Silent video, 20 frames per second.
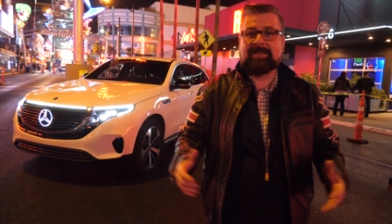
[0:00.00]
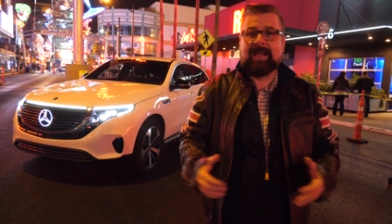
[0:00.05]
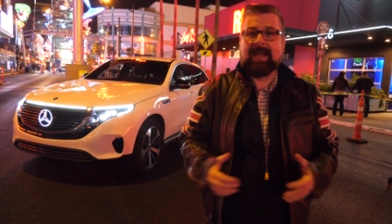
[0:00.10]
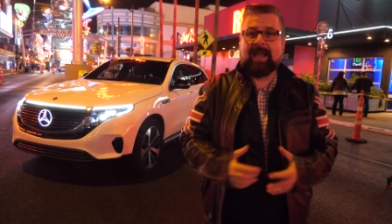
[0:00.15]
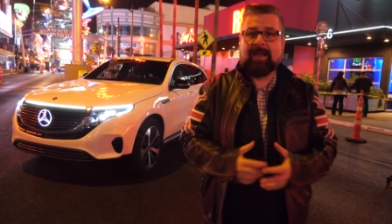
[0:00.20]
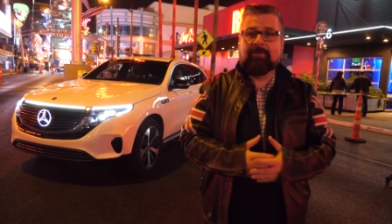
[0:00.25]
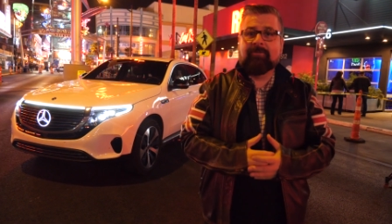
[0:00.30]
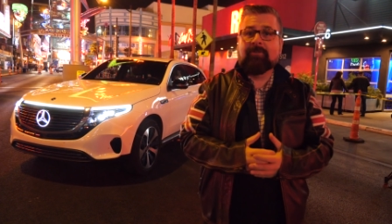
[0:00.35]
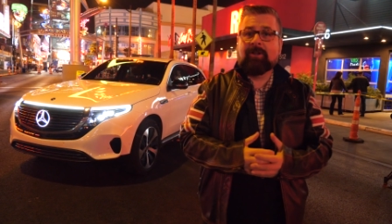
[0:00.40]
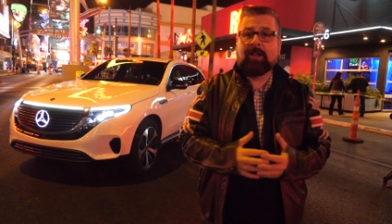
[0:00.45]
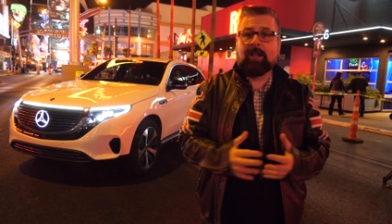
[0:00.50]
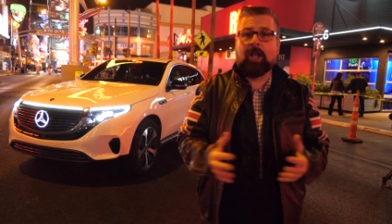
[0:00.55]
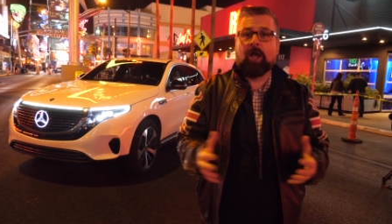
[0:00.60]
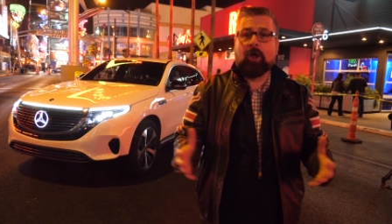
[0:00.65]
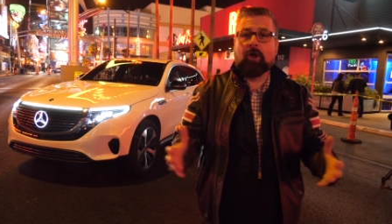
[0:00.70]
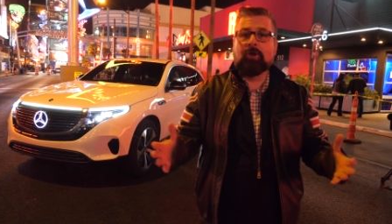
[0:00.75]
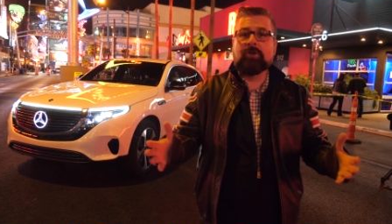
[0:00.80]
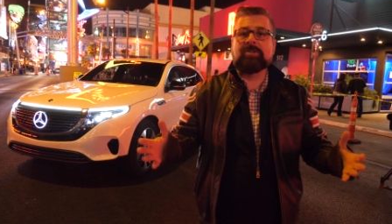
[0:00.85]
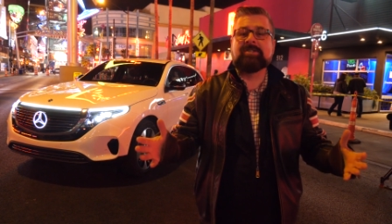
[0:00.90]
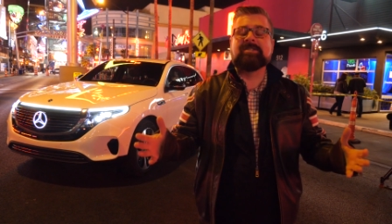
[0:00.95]
They have
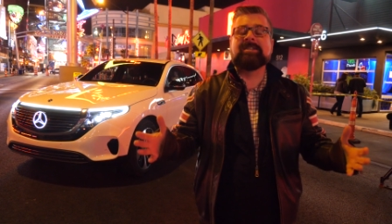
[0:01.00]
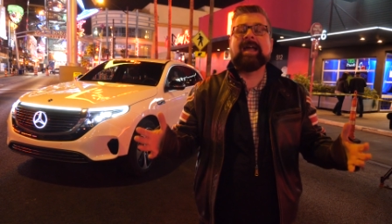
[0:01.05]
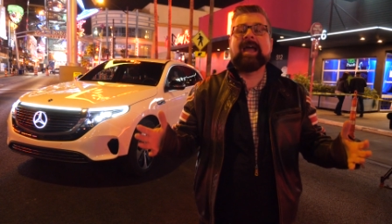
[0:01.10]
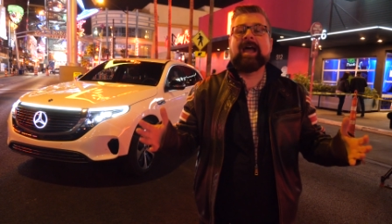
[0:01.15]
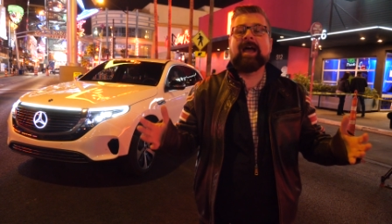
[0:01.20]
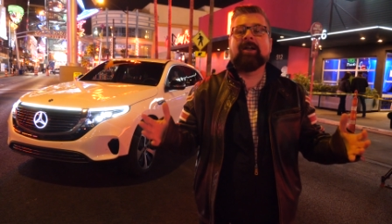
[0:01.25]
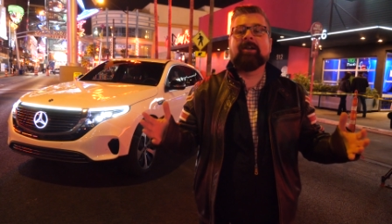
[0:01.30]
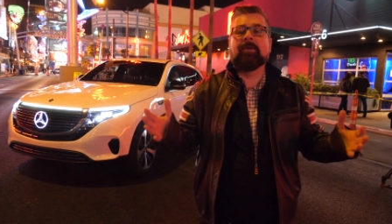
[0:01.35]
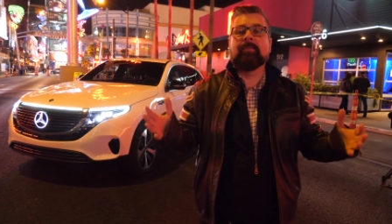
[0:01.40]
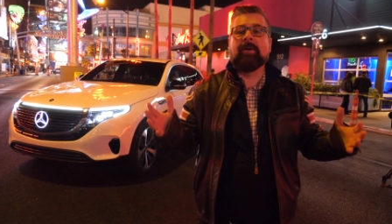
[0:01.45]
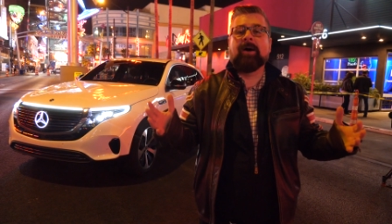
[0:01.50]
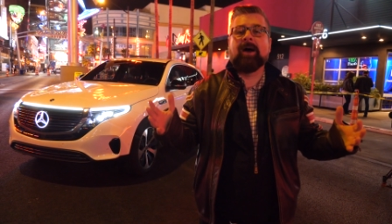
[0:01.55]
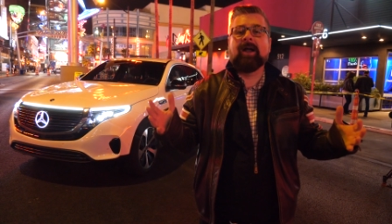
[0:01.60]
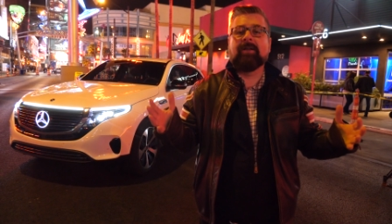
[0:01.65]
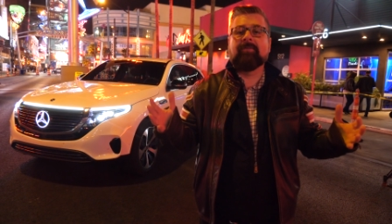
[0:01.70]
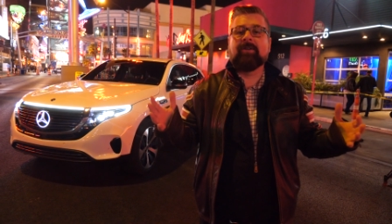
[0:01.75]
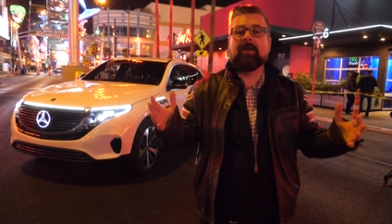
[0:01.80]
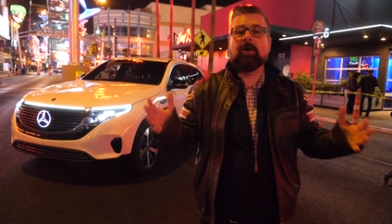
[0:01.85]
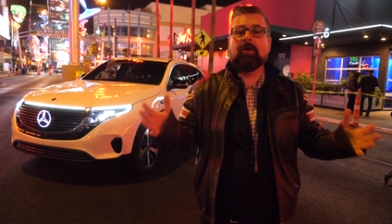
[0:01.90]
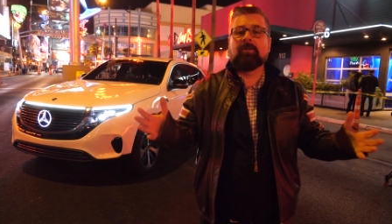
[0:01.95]
closed down a
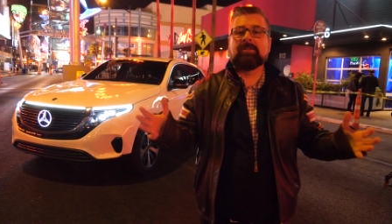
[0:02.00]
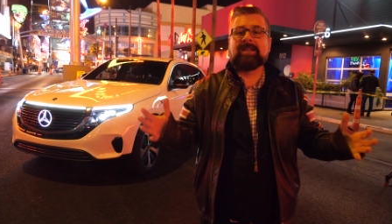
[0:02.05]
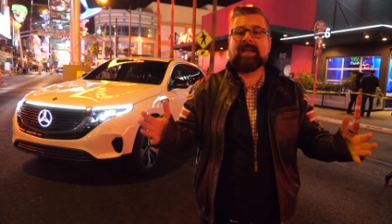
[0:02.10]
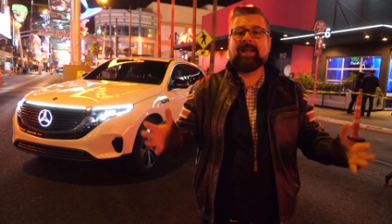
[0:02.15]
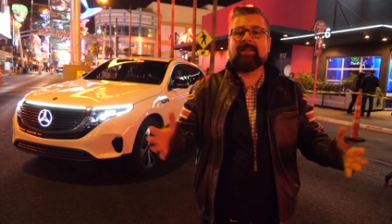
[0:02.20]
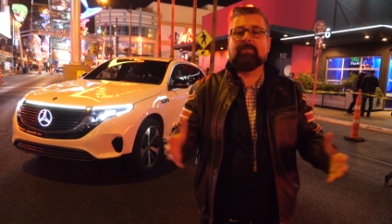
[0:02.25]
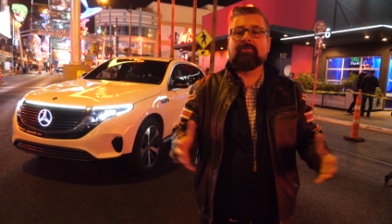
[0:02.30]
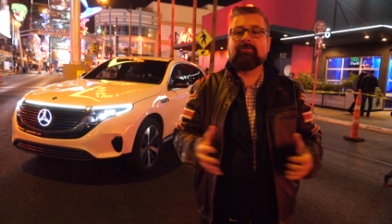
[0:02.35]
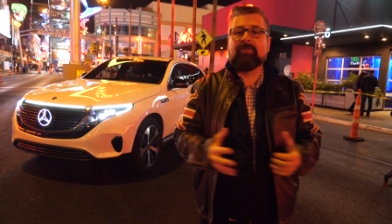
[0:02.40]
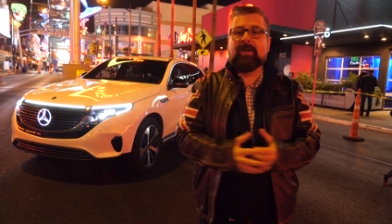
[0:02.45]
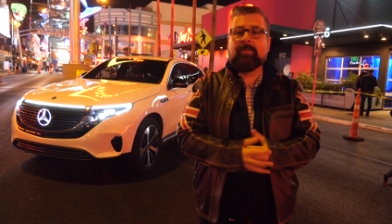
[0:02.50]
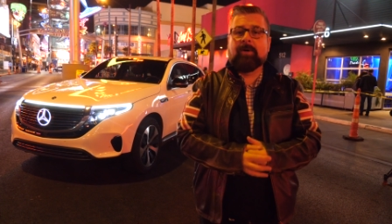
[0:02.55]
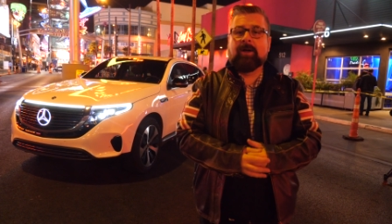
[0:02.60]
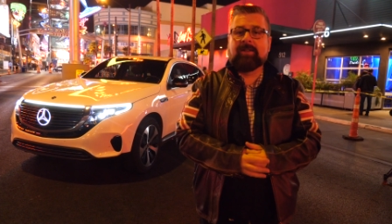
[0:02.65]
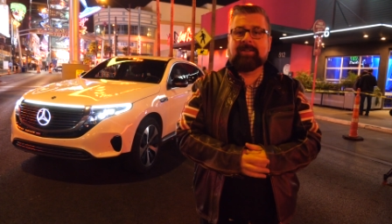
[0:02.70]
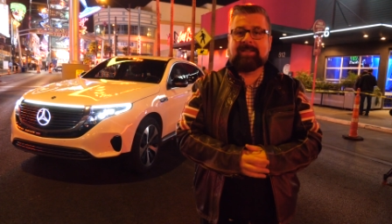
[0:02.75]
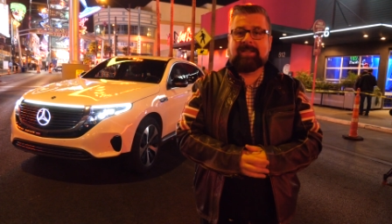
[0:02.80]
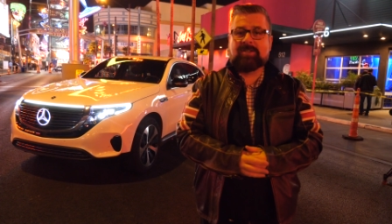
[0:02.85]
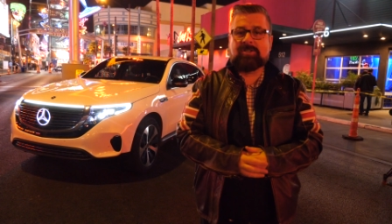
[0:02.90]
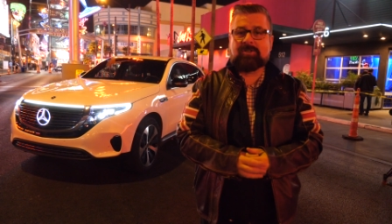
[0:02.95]
part of the Old Town, the
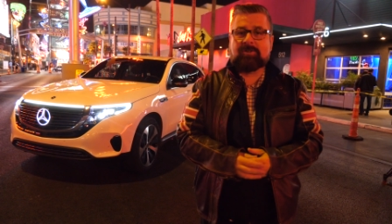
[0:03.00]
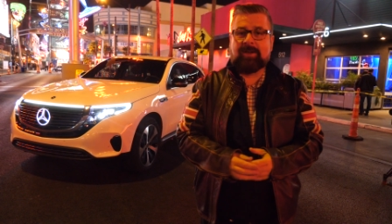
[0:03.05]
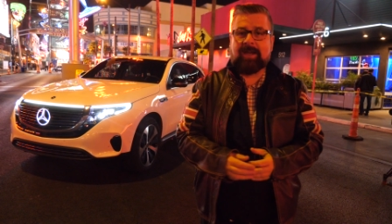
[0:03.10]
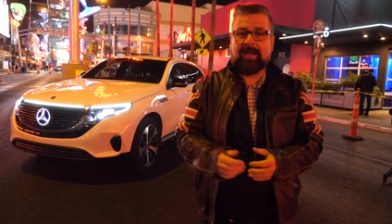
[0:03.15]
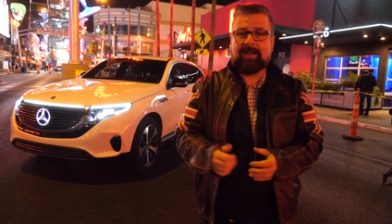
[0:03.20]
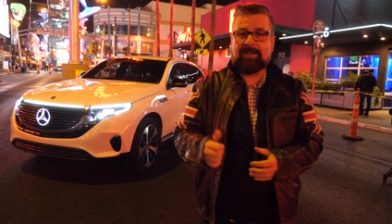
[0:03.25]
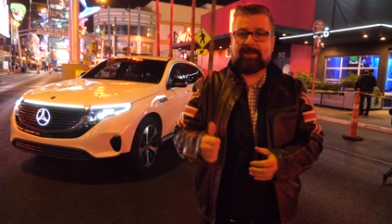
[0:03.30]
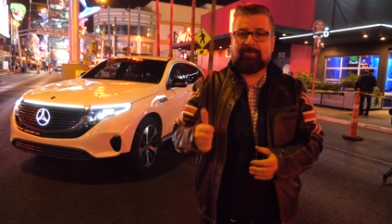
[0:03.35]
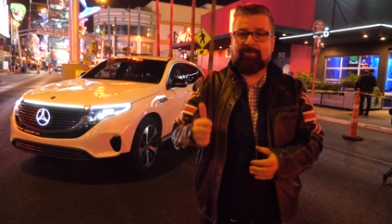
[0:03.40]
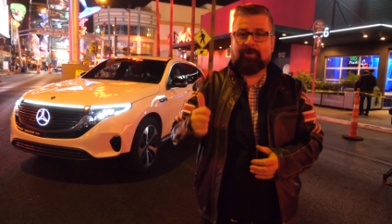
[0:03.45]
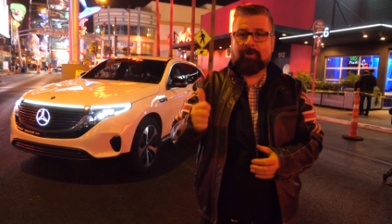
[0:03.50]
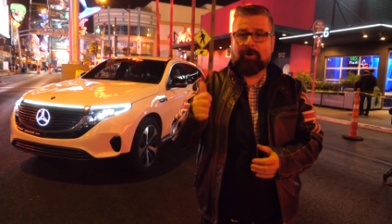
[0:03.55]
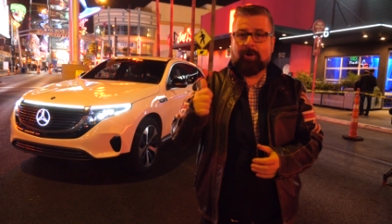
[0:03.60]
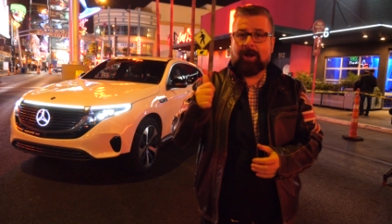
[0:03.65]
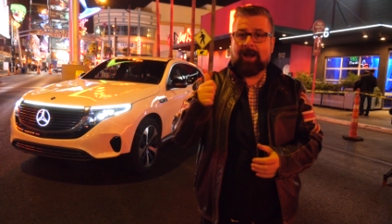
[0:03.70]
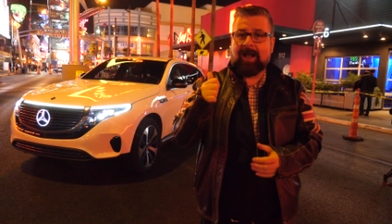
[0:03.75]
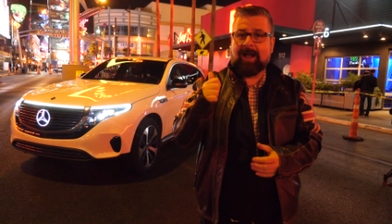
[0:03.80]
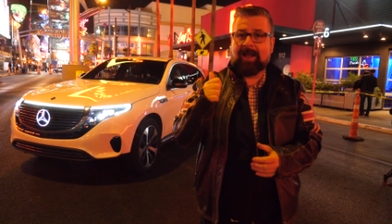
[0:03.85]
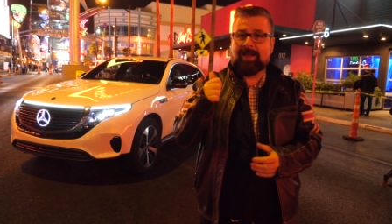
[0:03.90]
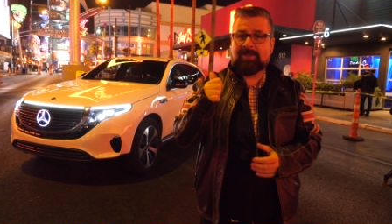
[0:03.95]
Fremont District,
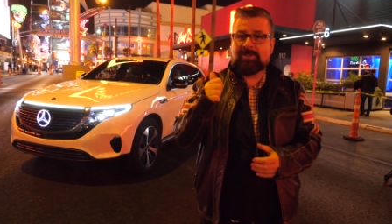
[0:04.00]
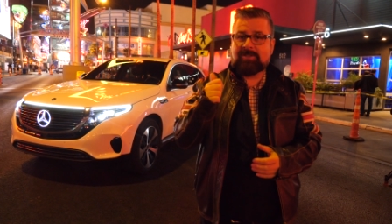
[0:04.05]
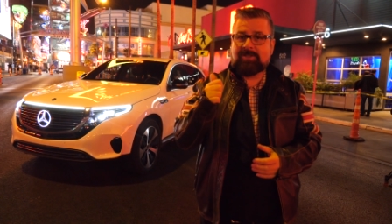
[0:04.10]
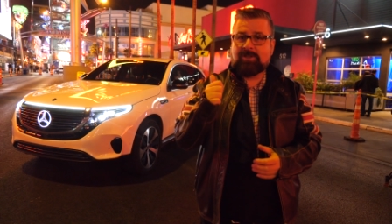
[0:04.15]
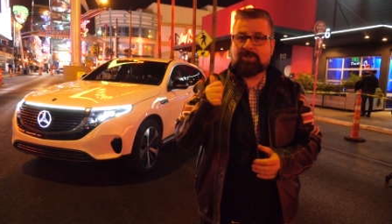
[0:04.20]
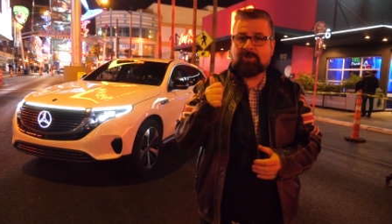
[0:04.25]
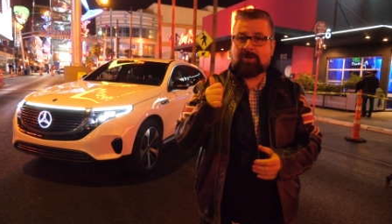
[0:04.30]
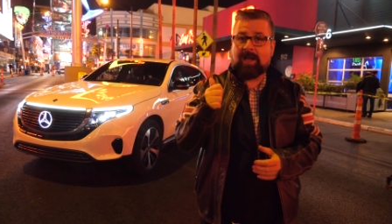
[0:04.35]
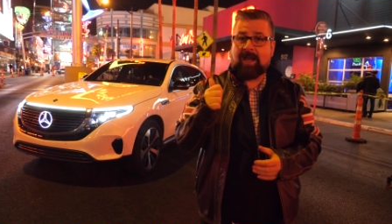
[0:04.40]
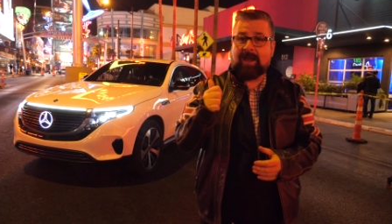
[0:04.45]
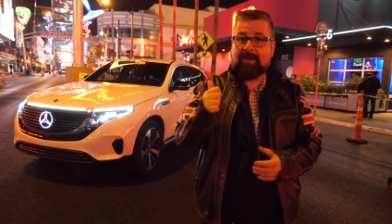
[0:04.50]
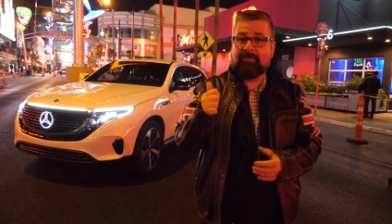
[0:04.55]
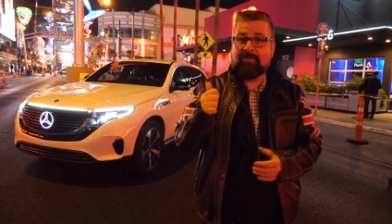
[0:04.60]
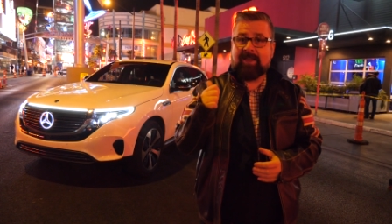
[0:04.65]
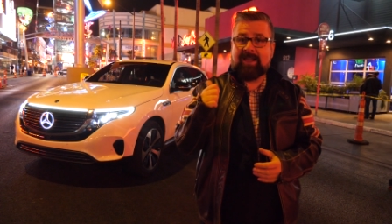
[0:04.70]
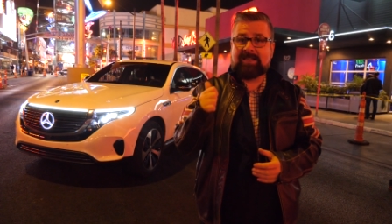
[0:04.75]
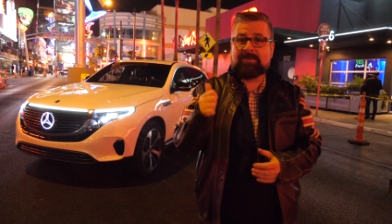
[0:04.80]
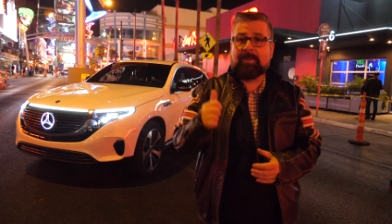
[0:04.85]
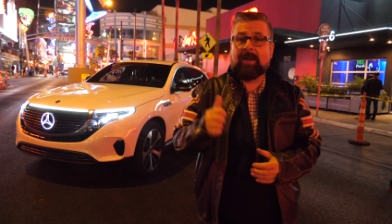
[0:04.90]
for us to drive this.